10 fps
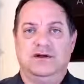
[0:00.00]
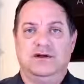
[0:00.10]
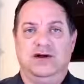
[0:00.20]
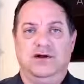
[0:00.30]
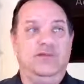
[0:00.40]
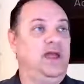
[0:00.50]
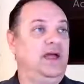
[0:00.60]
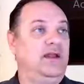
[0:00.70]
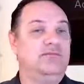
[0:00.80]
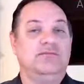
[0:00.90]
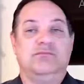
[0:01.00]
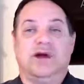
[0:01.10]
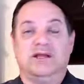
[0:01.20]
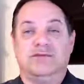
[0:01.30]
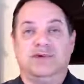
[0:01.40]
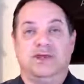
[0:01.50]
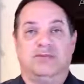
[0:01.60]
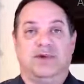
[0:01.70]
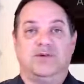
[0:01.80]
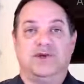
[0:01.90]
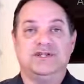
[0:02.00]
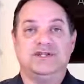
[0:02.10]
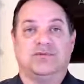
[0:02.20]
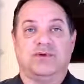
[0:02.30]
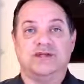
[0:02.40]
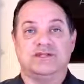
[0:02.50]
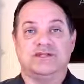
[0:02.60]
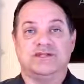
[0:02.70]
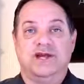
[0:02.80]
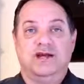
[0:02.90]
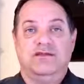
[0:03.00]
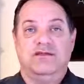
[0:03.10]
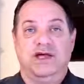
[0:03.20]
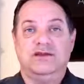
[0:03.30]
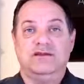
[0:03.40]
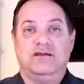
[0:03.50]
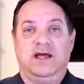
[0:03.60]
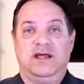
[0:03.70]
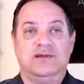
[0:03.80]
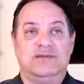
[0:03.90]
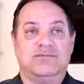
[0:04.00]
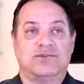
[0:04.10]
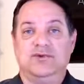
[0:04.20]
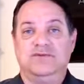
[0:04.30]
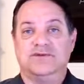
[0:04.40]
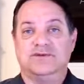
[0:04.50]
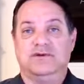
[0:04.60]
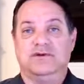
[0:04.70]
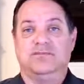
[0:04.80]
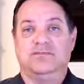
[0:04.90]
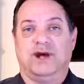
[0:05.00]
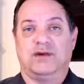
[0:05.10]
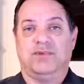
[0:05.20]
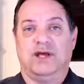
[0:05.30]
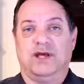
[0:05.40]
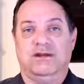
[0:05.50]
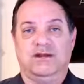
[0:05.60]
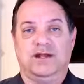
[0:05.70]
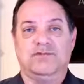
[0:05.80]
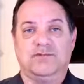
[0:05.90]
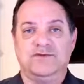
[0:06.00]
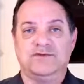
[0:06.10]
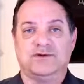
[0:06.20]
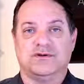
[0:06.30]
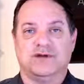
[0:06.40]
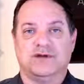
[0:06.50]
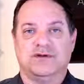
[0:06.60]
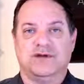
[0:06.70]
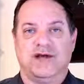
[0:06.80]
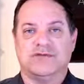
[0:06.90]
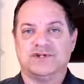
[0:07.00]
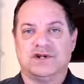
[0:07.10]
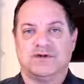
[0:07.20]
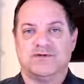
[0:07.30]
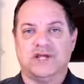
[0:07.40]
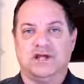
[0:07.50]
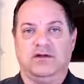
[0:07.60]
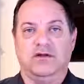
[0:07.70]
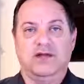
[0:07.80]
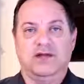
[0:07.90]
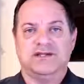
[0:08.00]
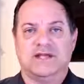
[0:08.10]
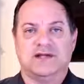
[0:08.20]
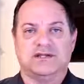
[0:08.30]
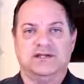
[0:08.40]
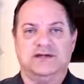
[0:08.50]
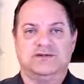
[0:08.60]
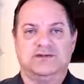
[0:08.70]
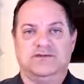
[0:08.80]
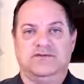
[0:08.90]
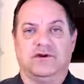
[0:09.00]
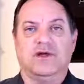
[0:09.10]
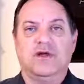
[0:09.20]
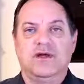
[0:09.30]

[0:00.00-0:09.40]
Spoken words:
And by raising your prices, that improves your bottom line. That improves your average dollar of sale. It's actually a twofer.